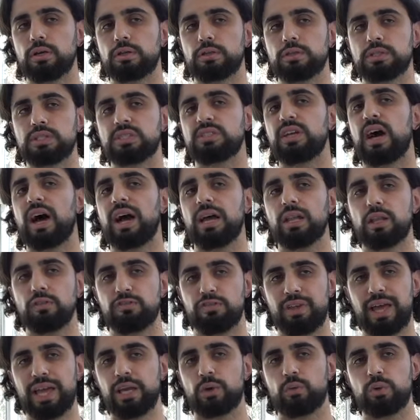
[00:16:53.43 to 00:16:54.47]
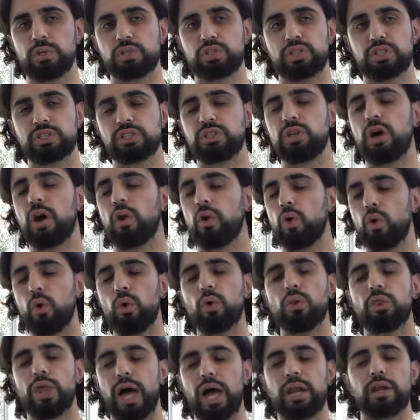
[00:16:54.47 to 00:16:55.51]
style of language that's not
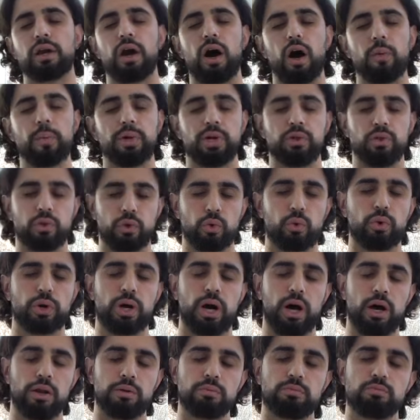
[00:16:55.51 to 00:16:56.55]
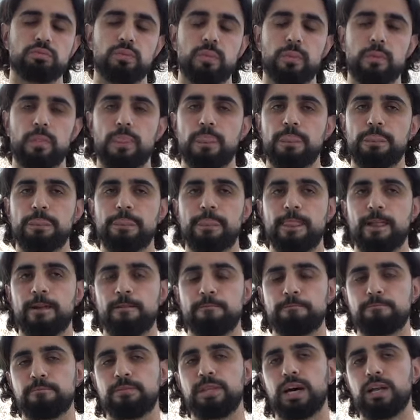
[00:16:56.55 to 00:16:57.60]
all that common in the Quran,
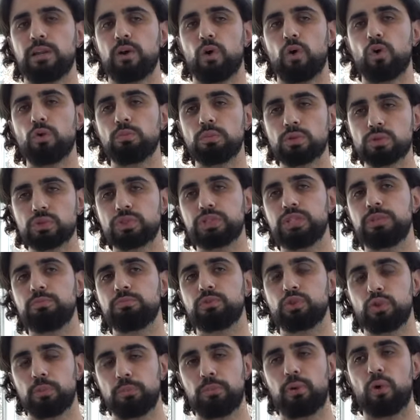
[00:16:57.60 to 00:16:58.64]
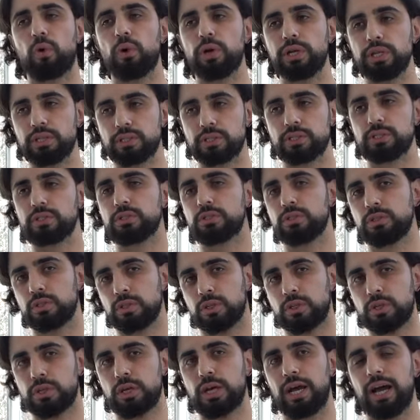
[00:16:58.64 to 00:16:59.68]
that almost seem to point
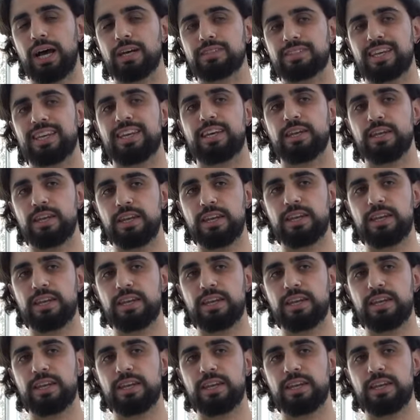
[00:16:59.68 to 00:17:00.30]
as a